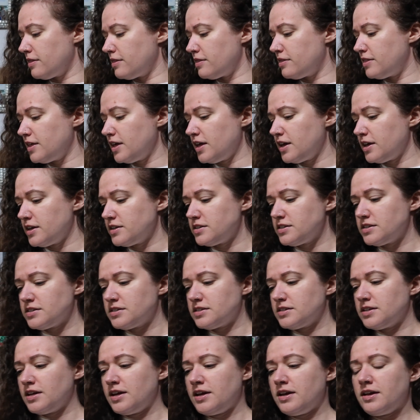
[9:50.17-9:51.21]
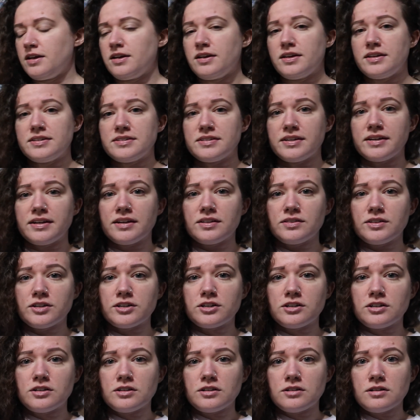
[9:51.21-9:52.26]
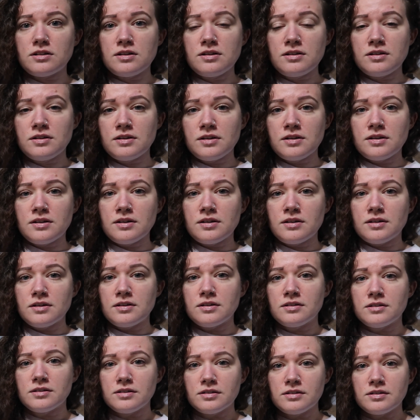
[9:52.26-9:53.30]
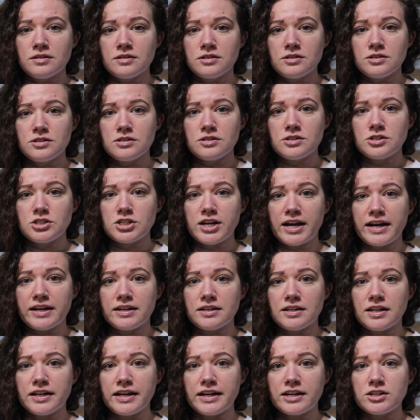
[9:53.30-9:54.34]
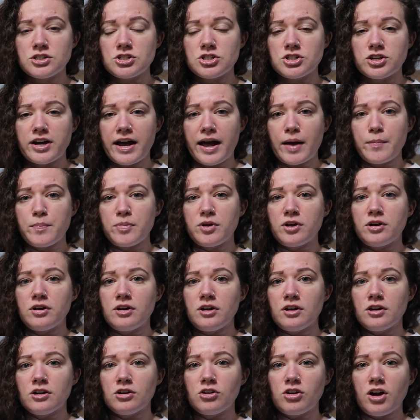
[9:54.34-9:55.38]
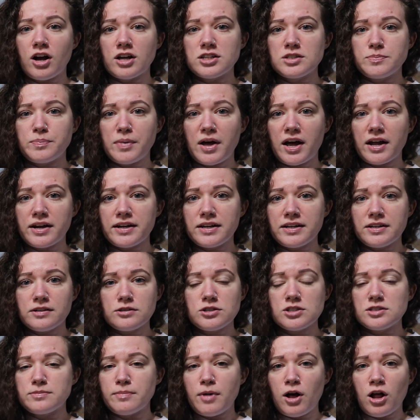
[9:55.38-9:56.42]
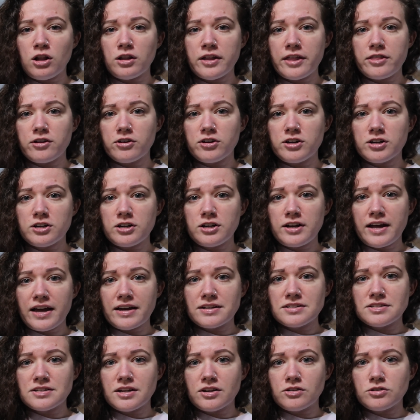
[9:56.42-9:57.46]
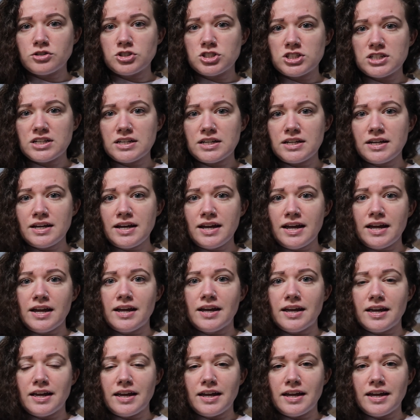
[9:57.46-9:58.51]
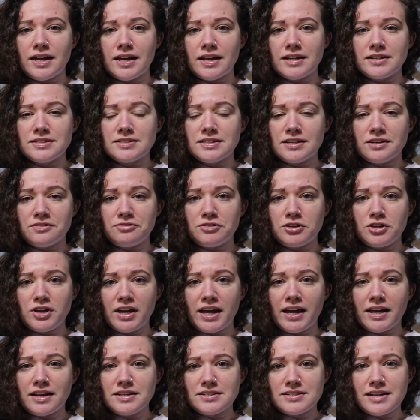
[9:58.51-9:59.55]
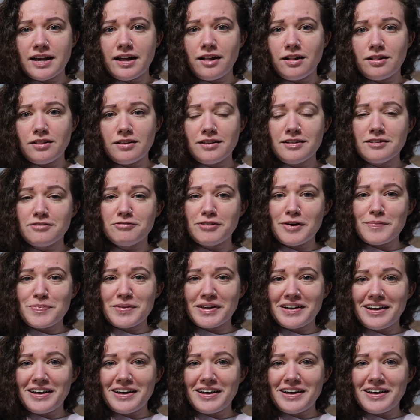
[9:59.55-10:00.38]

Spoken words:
This is like a little chain link strap crossbody or small leather good, SLG. And if you can't tell from the